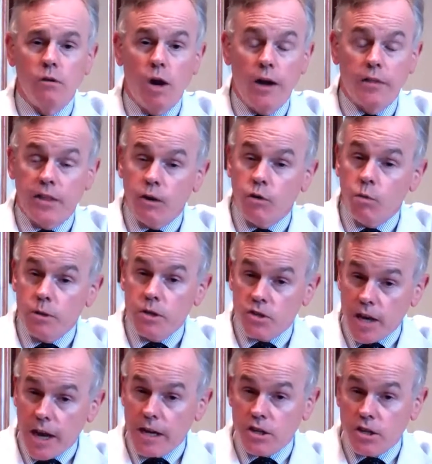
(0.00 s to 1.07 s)
I think will be
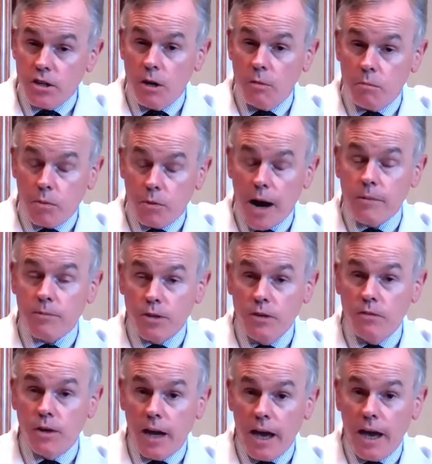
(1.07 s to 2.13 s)
sanctioned and perhaps
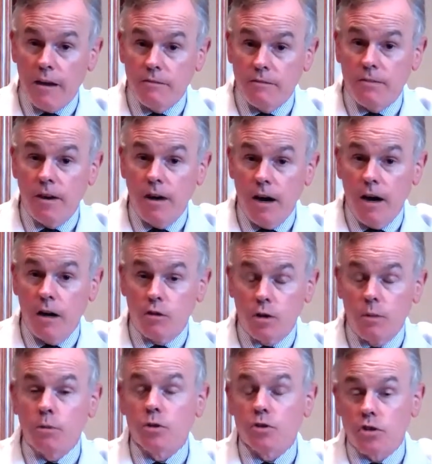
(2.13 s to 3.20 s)
even have uh,
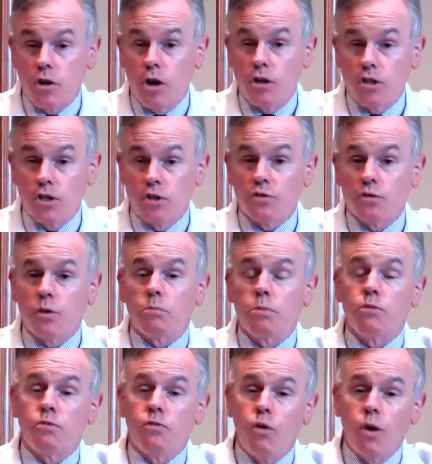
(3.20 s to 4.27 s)
criminal charges for
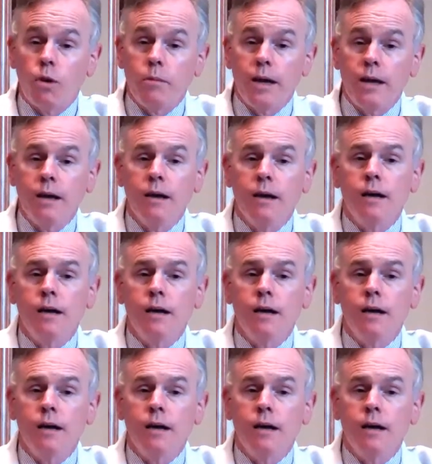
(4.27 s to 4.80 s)
performing